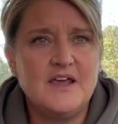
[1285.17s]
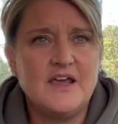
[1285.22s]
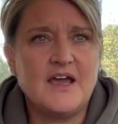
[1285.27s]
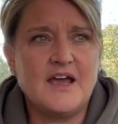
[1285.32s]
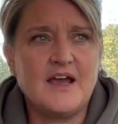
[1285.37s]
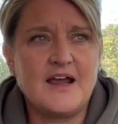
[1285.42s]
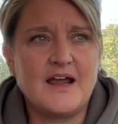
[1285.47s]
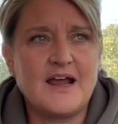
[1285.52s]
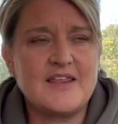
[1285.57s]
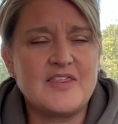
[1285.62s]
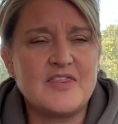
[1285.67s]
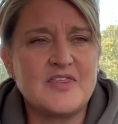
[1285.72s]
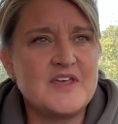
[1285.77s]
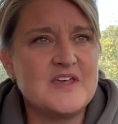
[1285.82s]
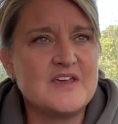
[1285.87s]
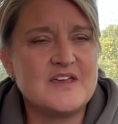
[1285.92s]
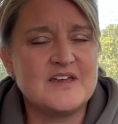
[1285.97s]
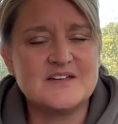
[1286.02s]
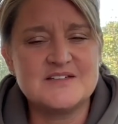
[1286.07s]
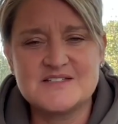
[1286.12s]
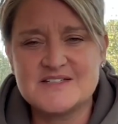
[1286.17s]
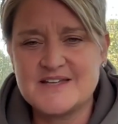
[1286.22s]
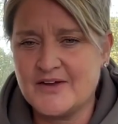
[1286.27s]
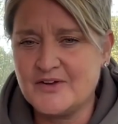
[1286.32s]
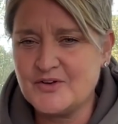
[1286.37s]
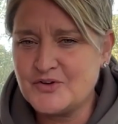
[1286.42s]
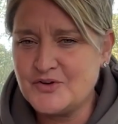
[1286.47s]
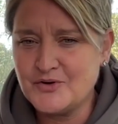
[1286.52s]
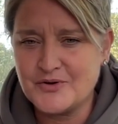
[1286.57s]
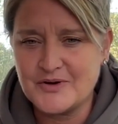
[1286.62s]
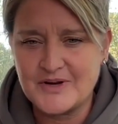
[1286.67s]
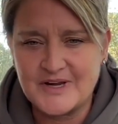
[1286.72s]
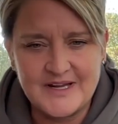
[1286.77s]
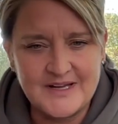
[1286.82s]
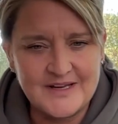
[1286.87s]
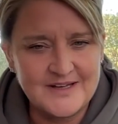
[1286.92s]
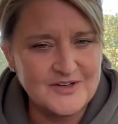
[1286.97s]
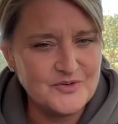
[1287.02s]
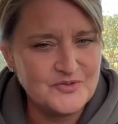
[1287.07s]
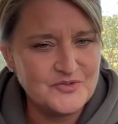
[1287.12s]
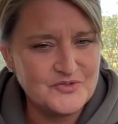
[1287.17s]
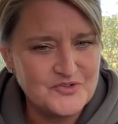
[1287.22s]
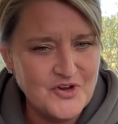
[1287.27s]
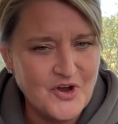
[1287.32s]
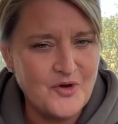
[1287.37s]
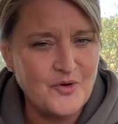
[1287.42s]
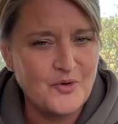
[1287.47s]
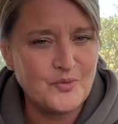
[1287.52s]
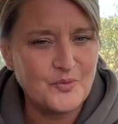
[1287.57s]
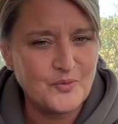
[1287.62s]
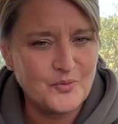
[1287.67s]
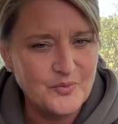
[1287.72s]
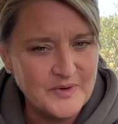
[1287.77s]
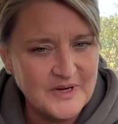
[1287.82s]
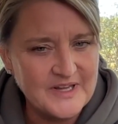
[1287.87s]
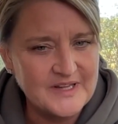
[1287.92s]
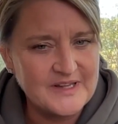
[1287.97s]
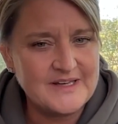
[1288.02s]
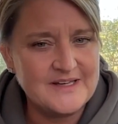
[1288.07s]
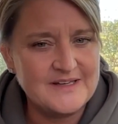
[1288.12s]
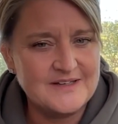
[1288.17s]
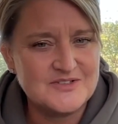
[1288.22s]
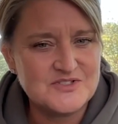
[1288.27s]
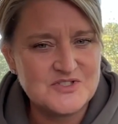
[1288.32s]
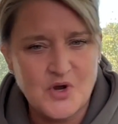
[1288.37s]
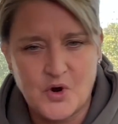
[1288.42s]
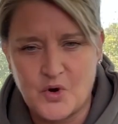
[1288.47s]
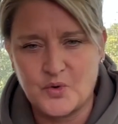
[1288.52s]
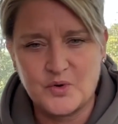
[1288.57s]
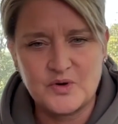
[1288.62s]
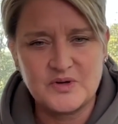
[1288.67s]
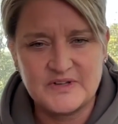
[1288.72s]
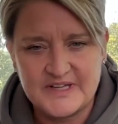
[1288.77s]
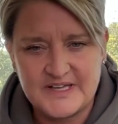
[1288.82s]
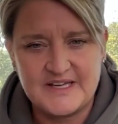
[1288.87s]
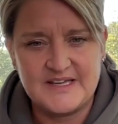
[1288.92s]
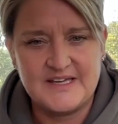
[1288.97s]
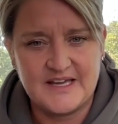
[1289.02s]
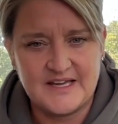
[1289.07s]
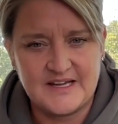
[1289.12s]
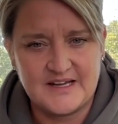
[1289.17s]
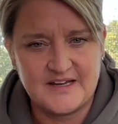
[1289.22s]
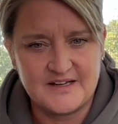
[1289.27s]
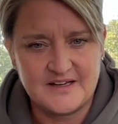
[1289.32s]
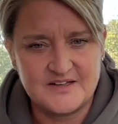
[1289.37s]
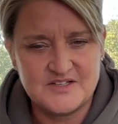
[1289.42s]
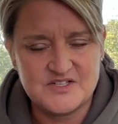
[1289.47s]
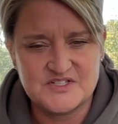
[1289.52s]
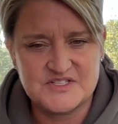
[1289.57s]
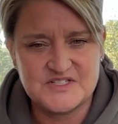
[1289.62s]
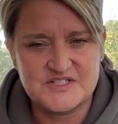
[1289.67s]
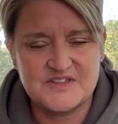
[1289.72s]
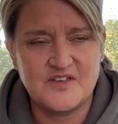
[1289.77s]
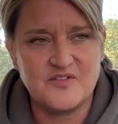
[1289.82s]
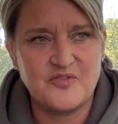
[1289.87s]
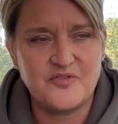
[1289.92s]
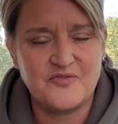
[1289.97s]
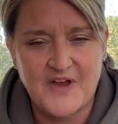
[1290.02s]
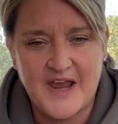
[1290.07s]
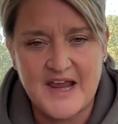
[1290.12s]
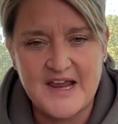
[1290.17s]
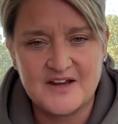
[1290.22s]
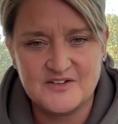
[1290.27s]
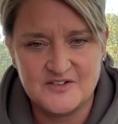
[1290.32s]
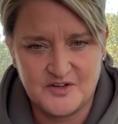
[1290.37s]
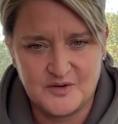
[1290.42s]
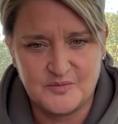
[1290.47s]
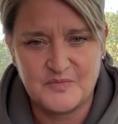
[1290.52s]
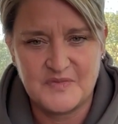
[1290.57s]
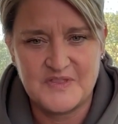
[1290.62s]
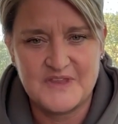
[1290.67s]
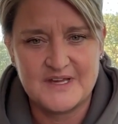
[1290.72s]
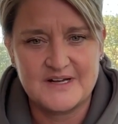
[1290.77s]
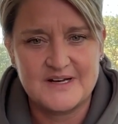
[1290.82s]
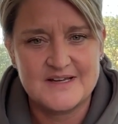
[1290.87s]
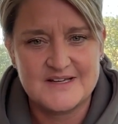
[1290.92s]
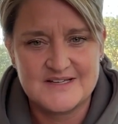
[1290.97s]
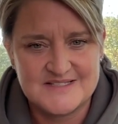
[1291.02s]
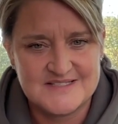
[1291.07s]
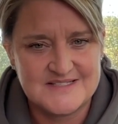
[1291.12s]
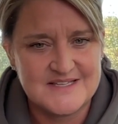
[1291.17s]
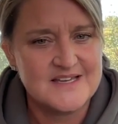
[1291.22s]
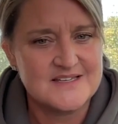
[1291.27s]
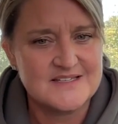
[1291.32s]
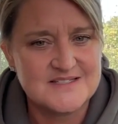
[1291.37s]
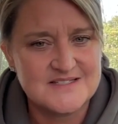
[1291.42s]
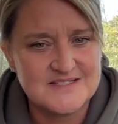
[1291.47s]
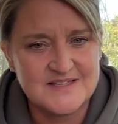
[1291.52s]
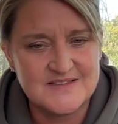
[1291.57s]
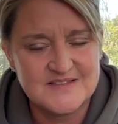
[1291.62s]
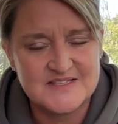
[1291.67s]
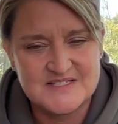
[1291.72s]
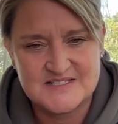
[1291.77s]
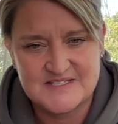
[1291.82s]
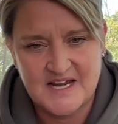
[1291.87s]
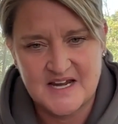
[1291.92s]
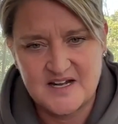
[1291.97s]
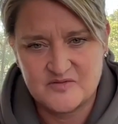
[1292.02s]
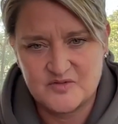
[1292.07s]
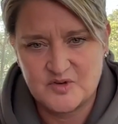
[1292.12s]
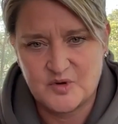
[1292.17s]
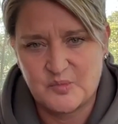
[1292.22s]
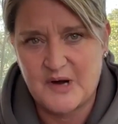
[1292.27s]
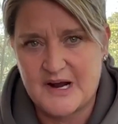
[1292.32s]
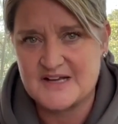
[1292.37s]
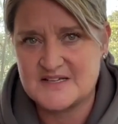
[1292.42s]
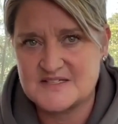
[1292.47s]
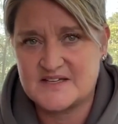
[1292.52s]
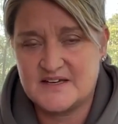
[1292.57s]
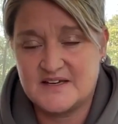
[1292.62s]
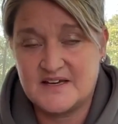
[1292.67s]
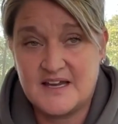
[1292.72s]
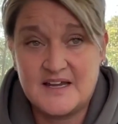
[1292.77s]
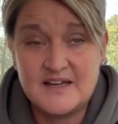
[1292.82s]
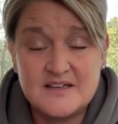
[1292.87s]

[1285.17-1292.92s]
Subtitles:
I think until you're in it, you don't really totally get it, just the fandom that exists in the state of Nebraska.